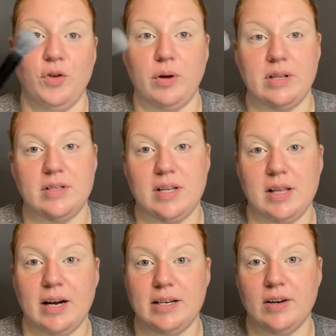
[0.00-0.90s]
You can see
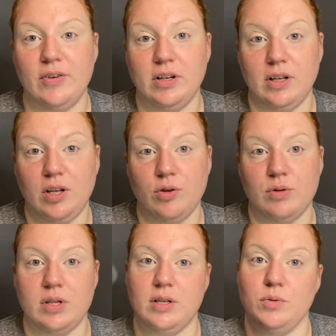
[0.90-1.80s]
that I definitely use
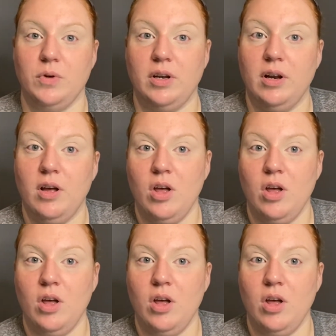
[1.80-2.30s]
this one